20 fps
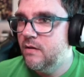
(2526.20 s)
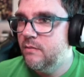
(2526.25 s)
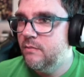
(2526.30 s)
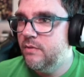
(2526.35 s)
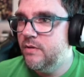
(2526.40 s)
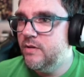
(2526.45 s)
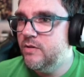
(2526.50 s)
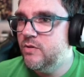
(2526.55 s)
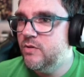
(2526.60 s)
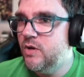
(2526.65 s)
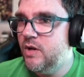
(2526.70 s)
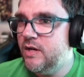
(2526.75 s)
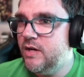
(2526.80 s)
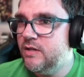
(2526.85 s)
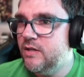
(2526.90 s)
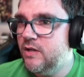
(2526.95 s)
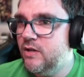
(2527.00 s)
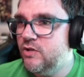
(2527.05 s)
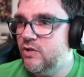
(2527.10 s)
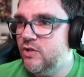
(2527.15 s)
Please do not
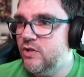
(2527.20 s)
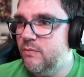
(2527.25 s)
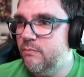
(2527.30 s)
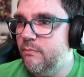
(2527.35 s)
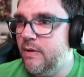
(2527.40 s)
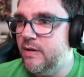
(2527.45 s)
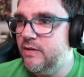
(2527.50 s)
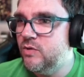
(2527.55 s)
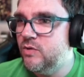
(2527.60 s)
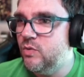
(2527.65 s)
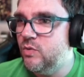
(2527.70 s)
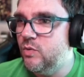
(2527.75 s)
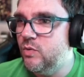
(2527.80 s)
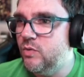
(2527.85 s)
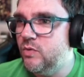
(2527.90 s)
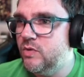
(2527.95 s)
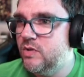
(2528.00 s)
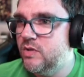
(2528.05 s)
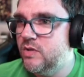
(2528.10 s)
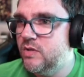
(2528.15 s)
touch my
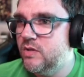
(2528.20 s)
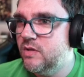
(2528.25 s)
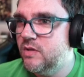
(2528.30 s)
tools.